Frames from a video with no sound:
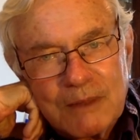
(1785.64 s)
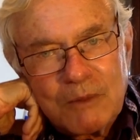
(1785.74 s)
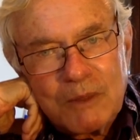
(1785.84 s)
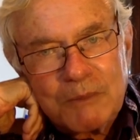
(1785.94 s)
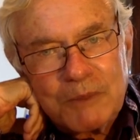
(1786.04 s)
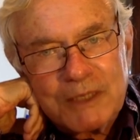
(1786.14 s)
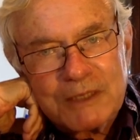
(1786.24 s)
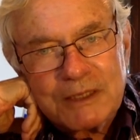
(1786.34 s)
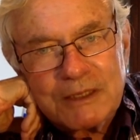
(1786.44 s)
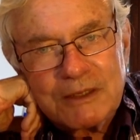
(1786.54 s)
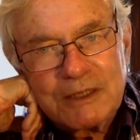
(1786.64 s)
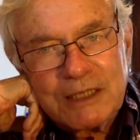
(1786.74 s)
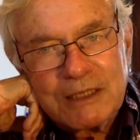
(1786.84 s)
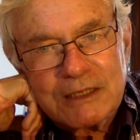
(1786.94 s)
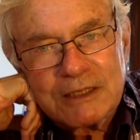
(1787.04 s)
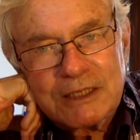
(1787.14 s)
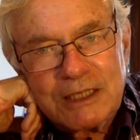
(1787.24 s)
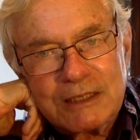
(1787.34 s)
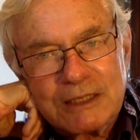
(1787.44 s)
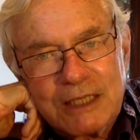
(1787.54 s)
What president of the United
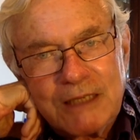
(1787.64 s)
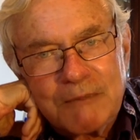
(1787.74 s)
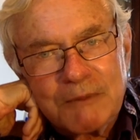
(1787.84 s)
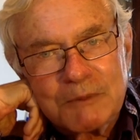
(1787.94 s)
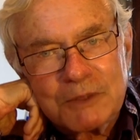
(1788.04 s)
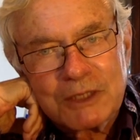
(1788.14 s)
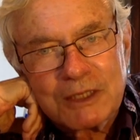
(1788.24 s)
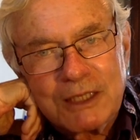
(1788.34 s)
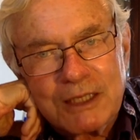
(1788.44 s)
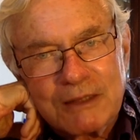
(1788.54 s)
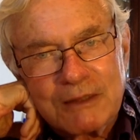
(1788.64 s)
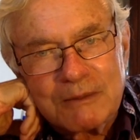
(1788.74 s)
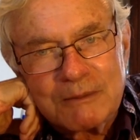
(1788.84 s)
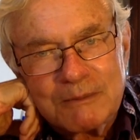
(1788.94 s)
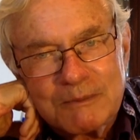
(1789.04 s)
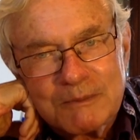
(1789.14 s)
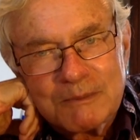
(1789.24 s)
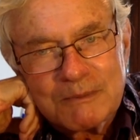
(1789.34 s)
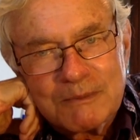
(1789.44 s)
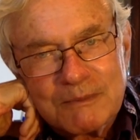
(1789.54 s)
States came from Chicago?
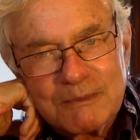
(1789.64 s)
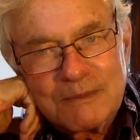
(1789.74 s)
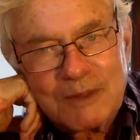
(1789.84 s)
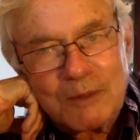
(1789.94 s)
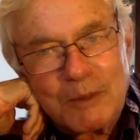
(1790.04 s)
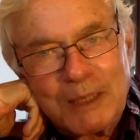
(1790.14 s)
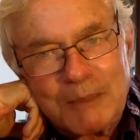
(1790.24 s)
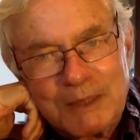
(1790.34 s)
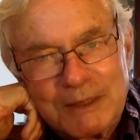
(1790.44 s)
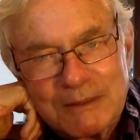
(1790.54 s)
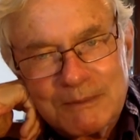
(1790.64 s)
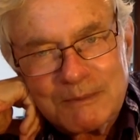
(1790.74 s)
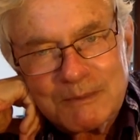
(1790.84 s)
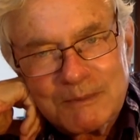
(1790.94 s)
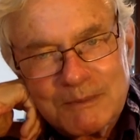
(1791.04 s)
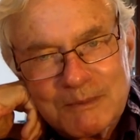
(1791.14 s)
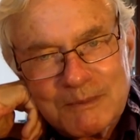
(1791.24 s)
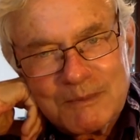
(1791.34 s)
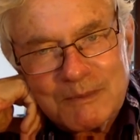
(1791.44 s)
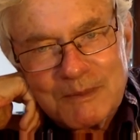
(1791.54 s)
Obama.
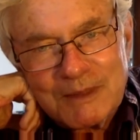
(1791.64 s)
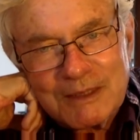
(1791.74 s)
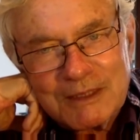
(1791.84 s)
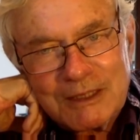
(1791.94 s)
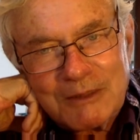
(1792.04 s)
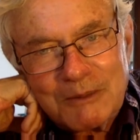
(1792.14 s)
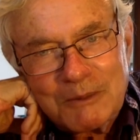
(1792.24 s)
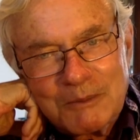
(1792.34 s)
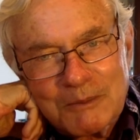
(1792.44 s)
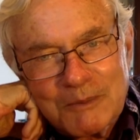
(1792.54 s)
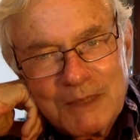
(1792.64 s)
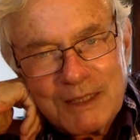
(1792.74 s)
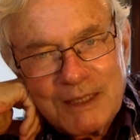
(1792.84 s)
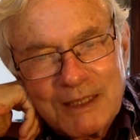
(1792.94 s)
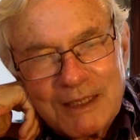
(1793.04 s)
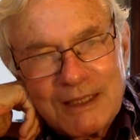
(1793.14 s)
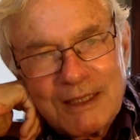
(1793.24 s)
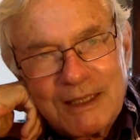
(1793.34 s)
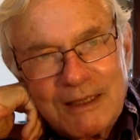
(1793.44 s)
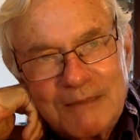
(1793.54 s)
So,
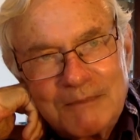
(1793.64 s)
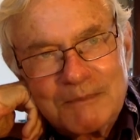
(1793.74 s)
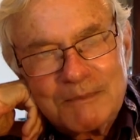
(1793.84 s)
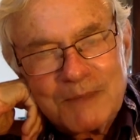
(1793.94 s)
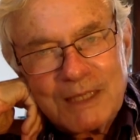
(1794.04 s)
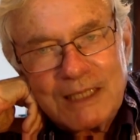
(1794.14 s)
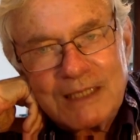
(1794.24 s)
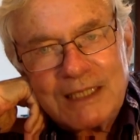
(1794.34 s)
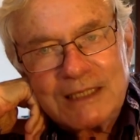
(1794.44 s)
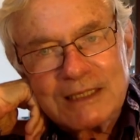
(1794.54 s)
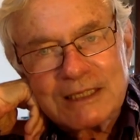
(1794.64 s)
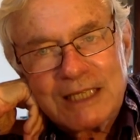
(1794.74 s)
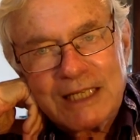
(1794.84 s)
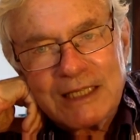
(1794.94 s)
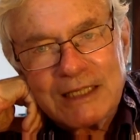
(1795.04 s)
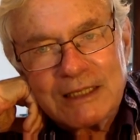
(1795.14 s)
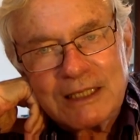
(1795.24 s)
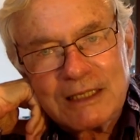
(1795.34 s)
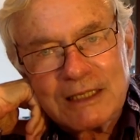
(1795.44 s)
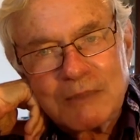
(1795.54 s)
um, then they decided
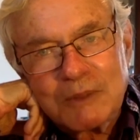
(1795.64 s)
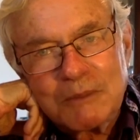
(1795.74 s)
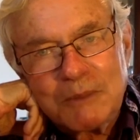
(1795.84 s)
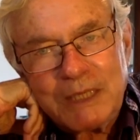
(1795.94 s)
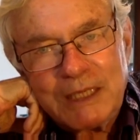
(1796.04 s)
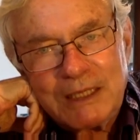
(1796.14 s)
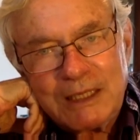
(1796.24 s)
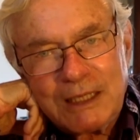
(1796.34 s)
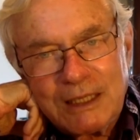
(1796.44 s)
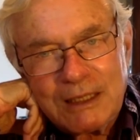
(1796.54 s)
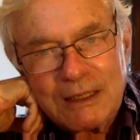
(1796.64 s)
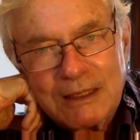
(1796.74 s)
that there wouldn't be any,